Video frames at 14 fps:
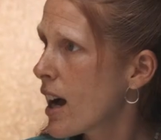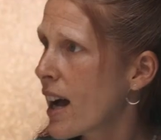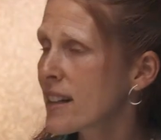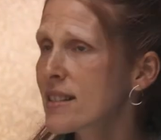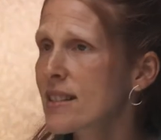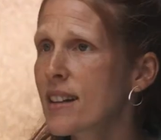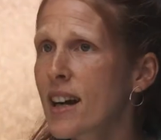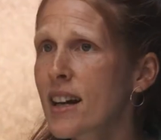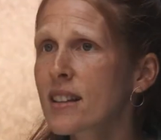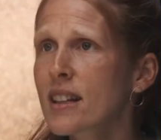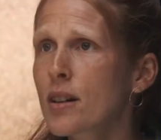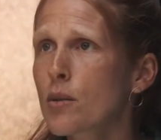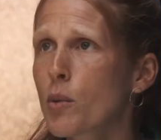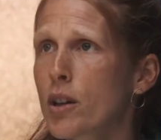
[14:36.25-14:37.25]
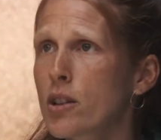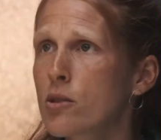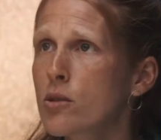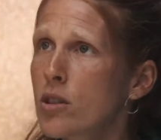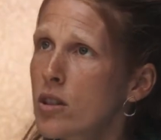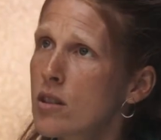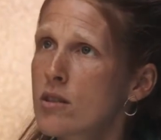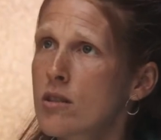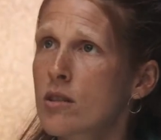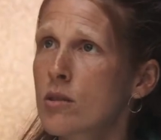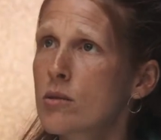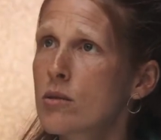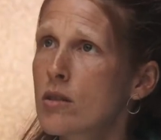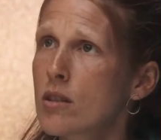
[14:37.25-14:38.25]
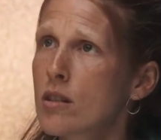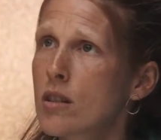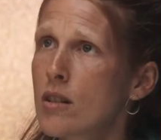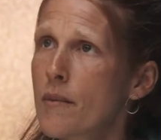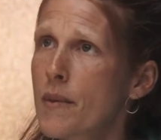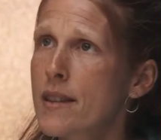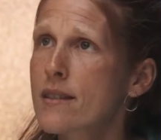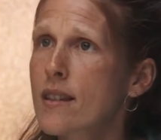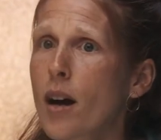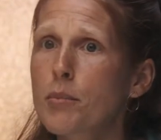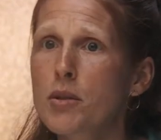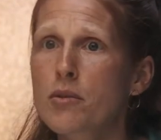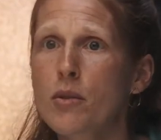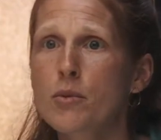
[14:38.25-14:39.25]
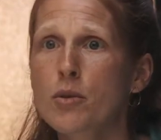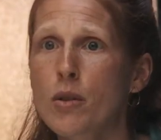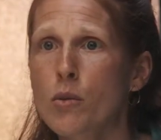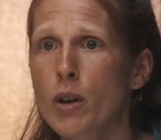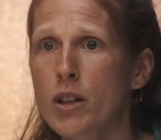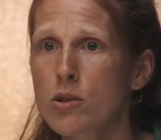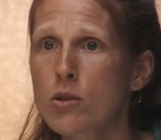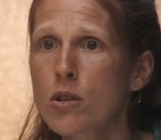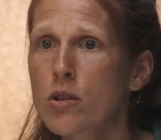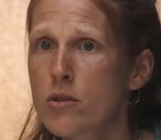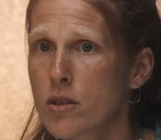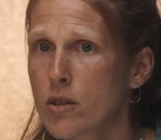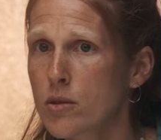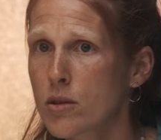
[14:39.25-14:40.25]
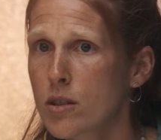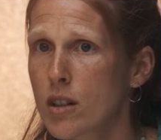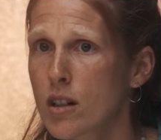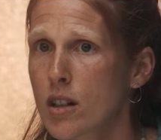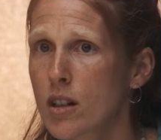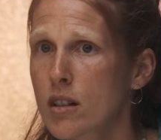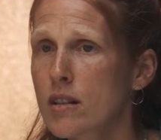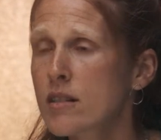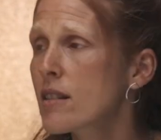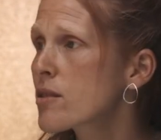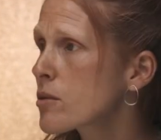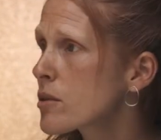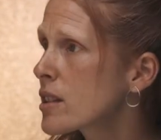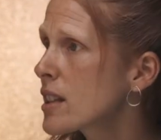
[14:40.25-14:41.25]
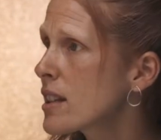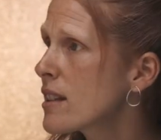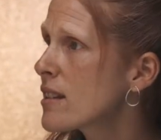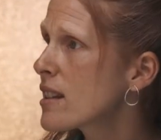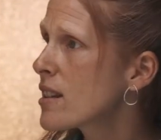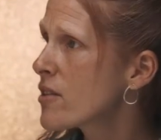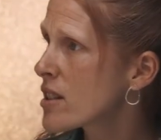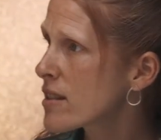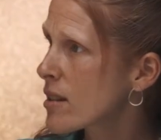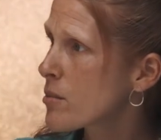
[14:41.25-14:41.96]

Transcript: and to not let what you couldn't do stop you from doing what you could do. Because it's really easy, even as